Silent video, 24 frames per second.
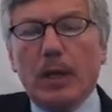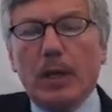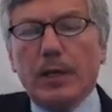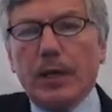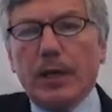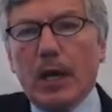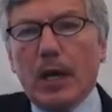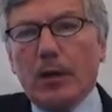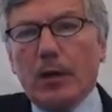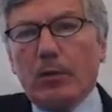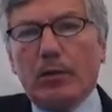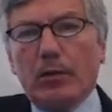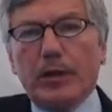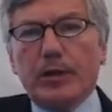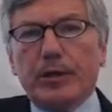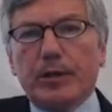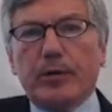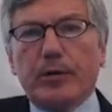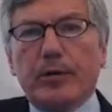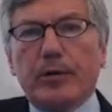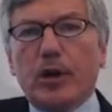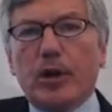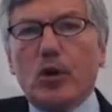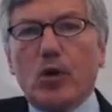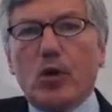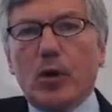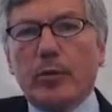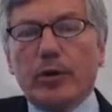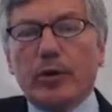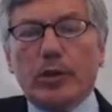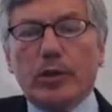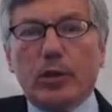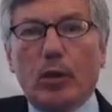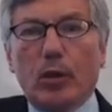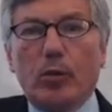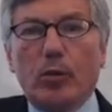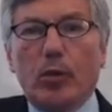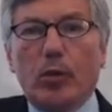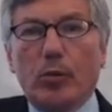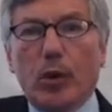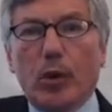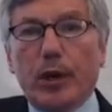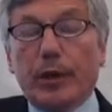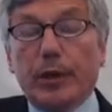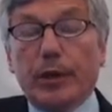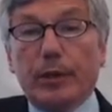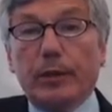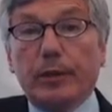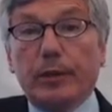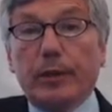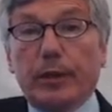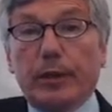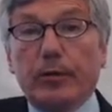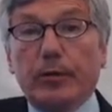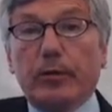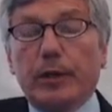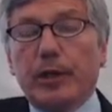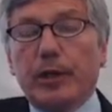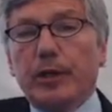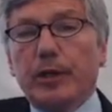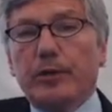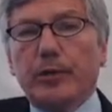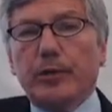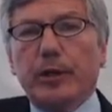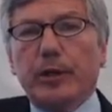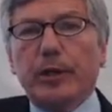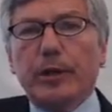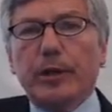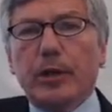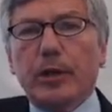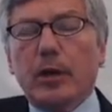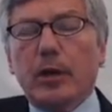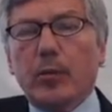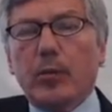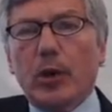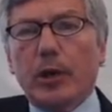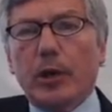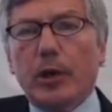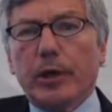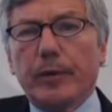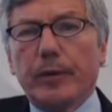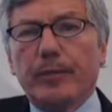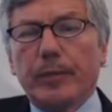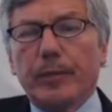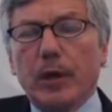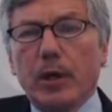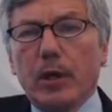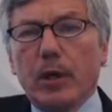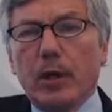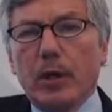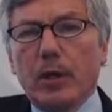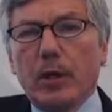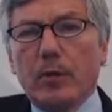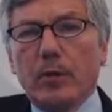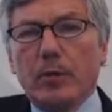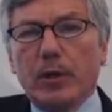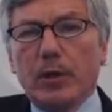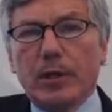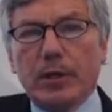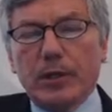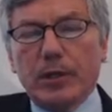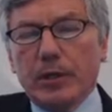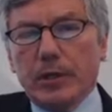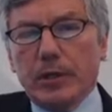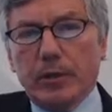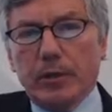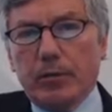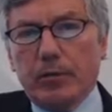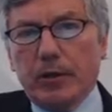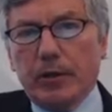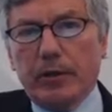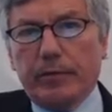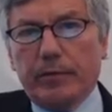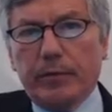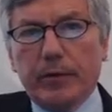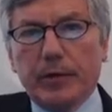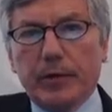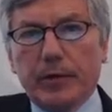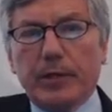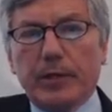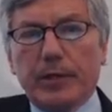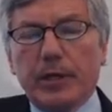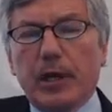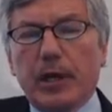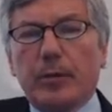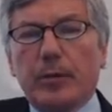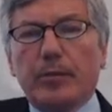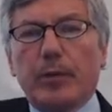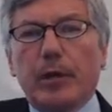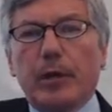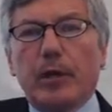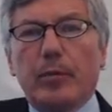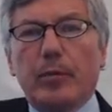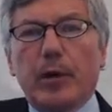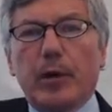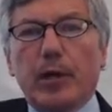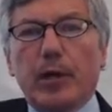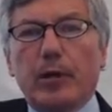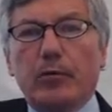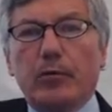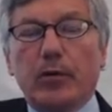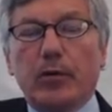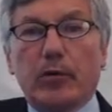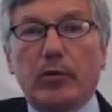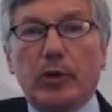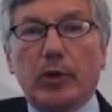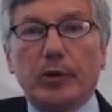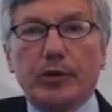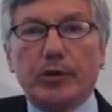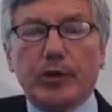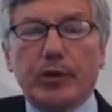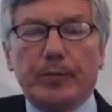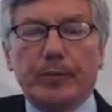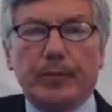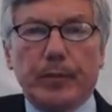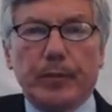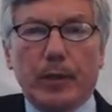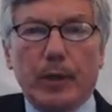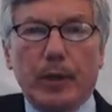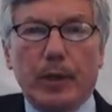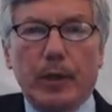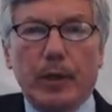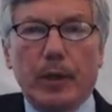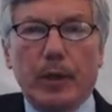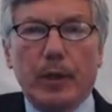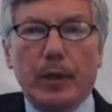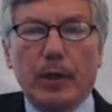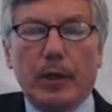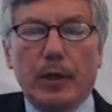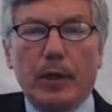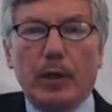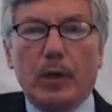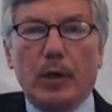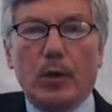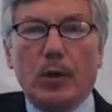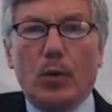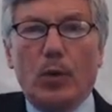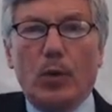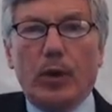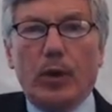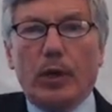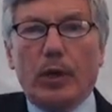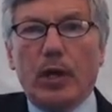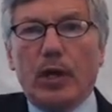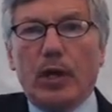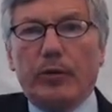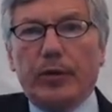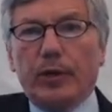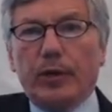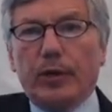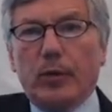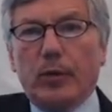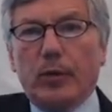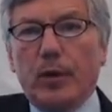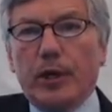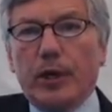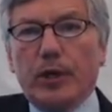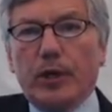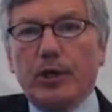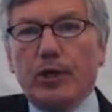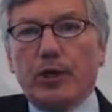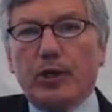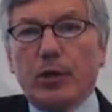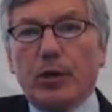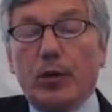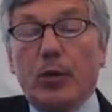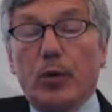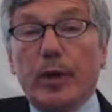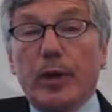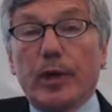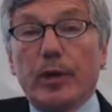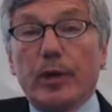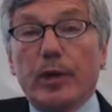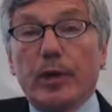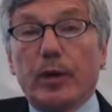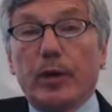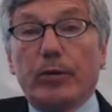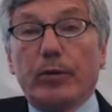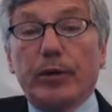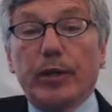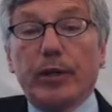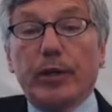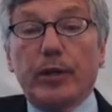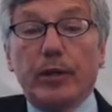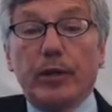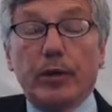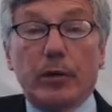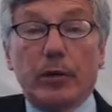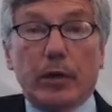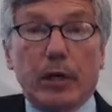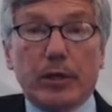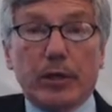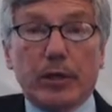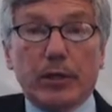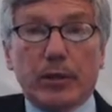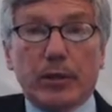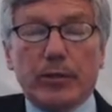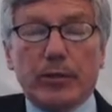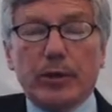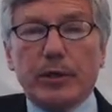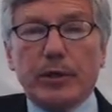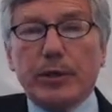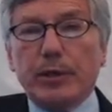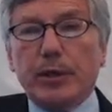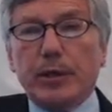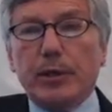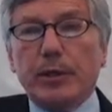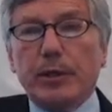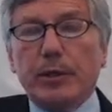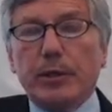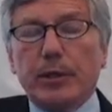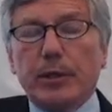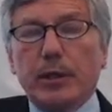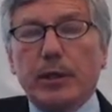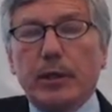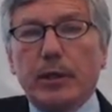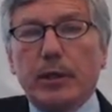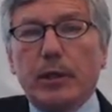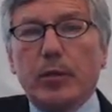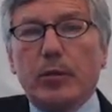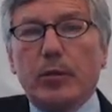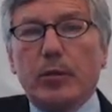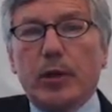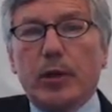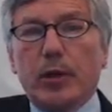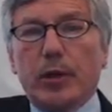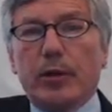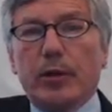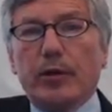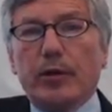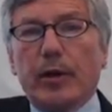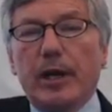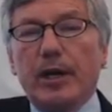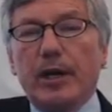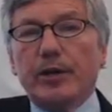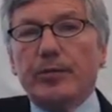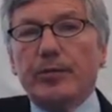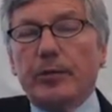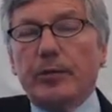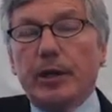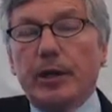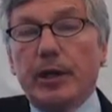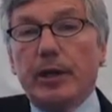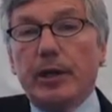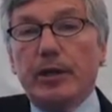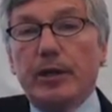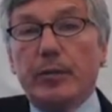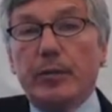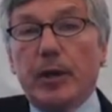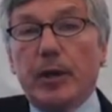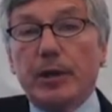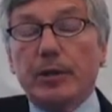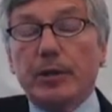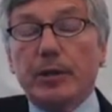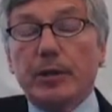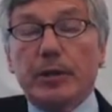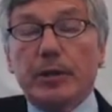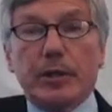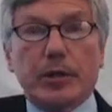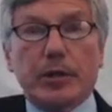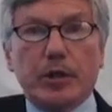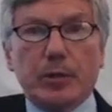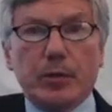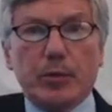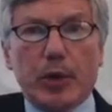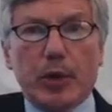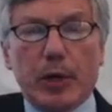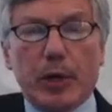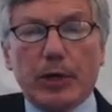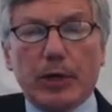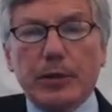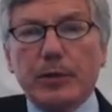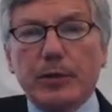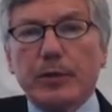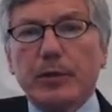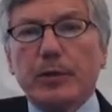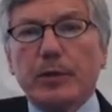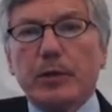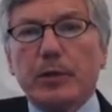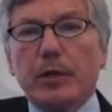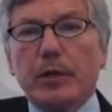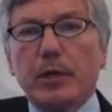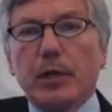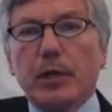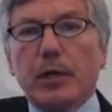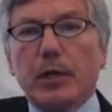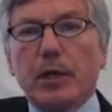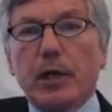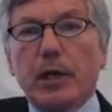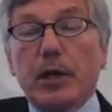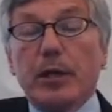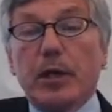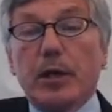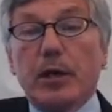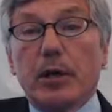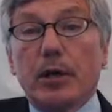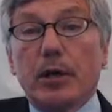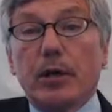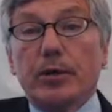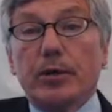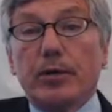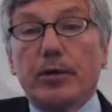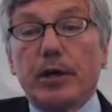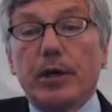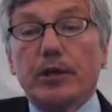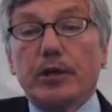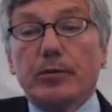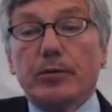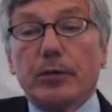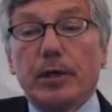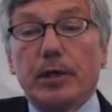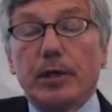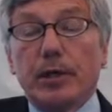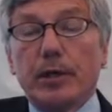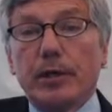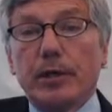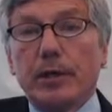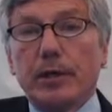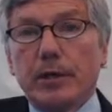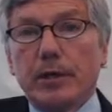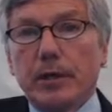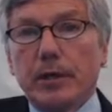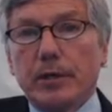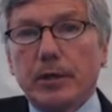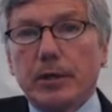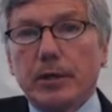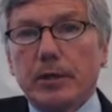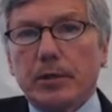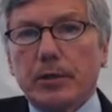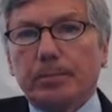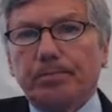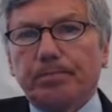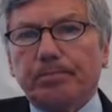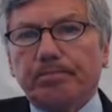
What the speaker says: Not only is there an enormous global market, literally $1 trillion market, but this is only the first step in a medical revolution. We're confident that we can show we can not only cure Alzheimer's disease, but other age-related dementias such as Parkinson's, and then other age-related diseases.